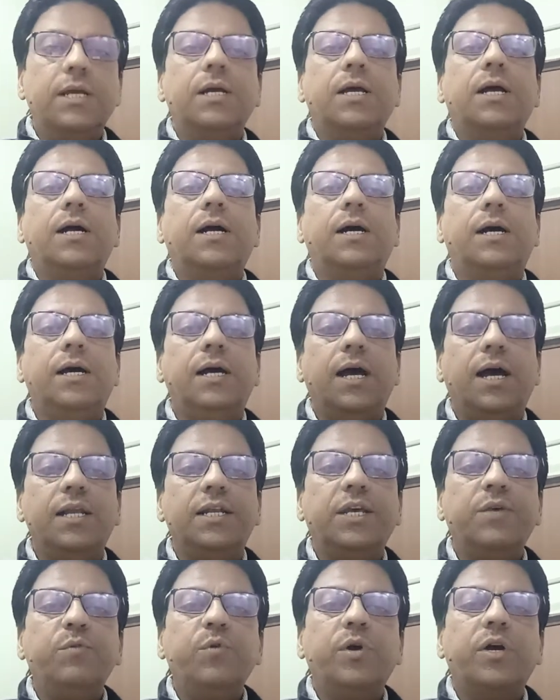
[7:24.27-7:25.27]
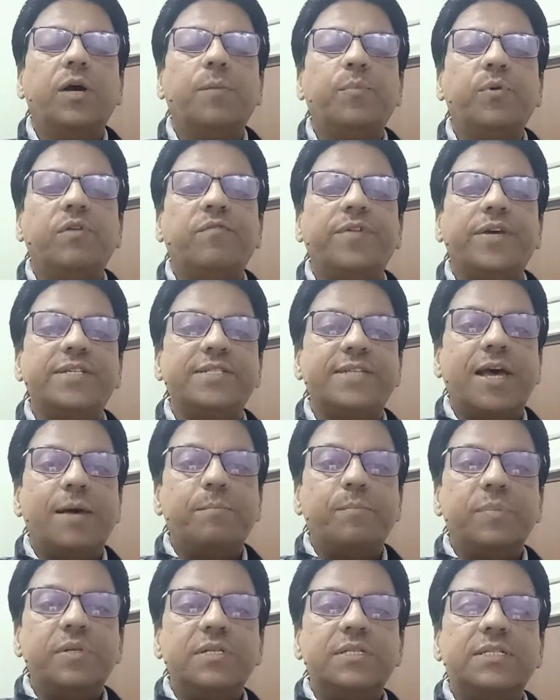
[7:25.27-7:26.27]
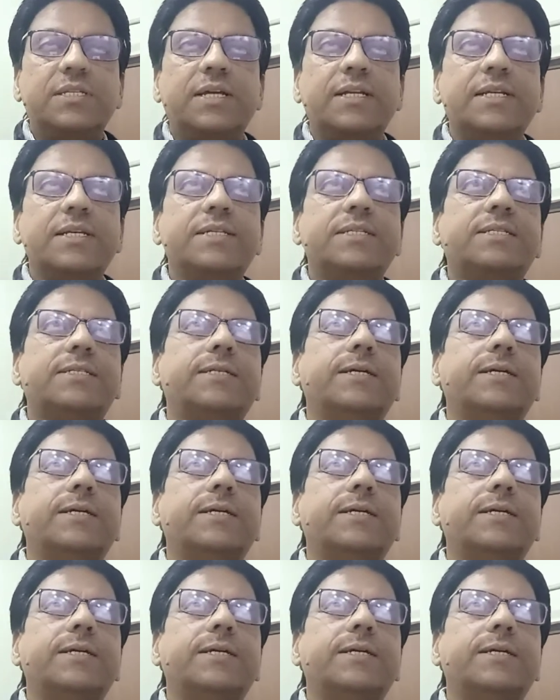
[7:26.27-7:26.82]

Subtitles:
I'll give you a couple of examples. That is,